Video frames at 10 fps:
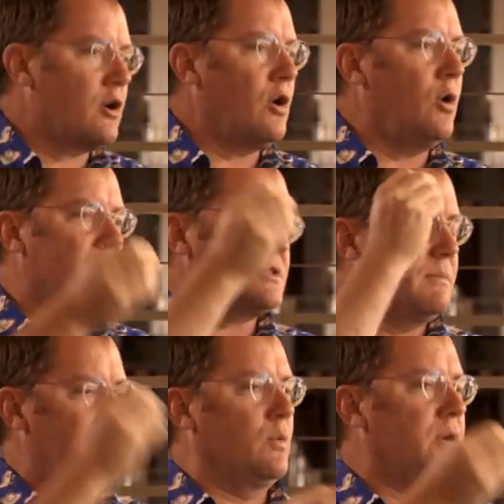goal was to
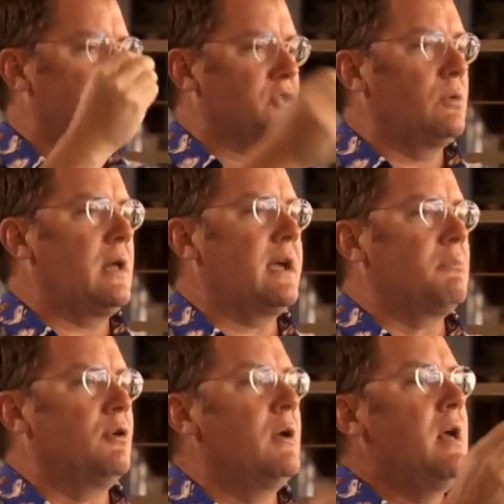make Woody so
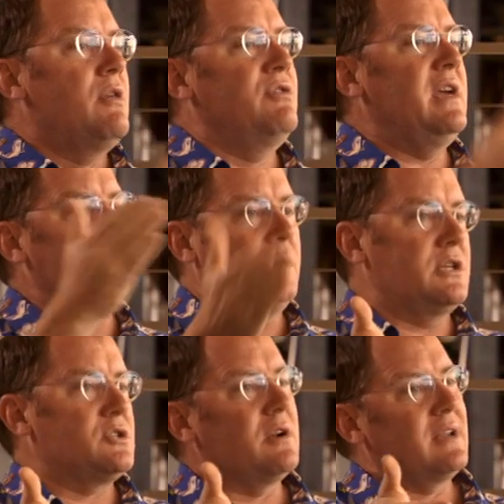likable. Then when
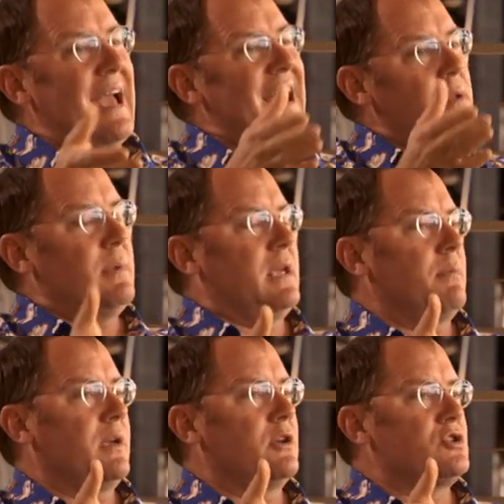he started kind of
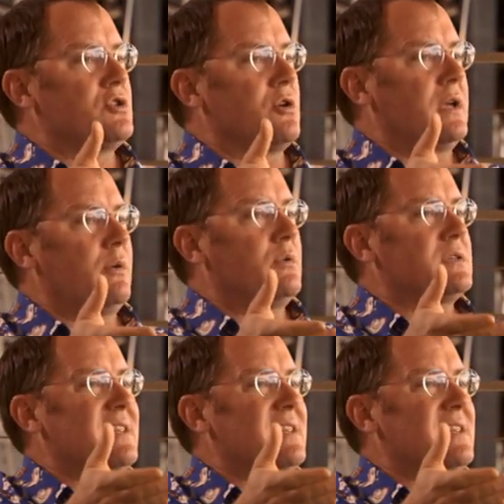becoming a jerk, it was